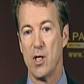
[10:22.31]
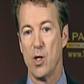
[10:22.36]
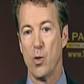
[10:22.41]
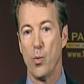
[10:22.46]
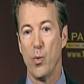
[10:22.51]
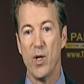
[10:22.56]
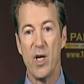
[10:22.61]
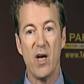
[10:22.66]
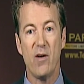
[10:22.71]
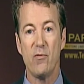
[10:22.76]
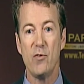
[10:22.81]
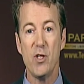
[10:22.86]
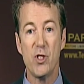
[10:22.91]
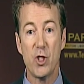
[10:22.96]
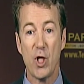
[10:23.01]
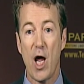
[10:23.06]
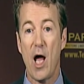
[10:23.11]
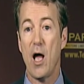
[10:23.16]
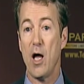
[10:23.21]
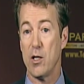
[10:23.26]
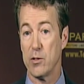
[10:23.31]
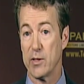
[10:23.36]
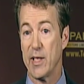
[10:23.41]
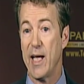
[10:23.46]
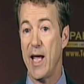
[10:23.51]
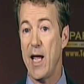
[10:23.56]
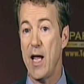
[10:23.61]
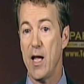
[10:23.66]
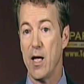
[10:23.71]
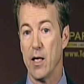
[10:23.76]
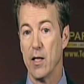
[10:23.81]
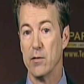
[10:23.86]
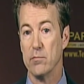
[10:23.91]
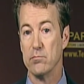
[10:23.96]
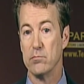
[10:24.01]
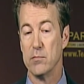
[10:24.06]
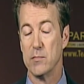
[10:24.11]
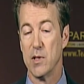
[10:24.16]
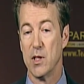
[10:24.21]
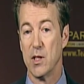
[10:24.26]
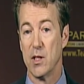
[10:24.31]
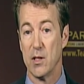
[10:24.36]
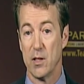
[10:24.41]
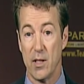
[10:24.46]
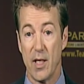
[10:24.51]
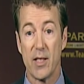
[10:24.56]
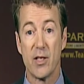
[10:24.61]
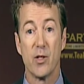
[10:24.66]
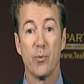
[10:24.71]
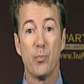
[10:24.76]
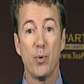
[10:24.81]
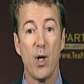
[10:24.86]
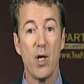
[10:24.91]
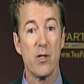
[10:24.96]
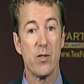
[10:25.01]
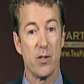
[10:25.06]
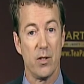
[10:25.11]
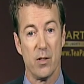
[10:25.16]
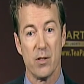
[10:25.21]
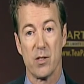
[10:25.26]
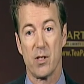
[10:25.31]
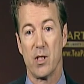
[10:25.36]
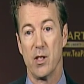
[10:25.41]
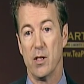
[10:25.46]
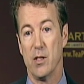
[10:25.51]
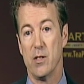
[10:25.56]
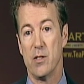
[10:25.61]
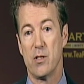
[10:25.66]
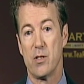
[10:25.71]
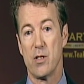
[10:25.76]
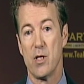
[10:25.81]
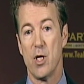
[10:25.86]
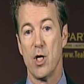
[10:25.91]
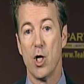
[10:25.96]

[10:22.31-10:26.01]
When every child can, like the president's kids,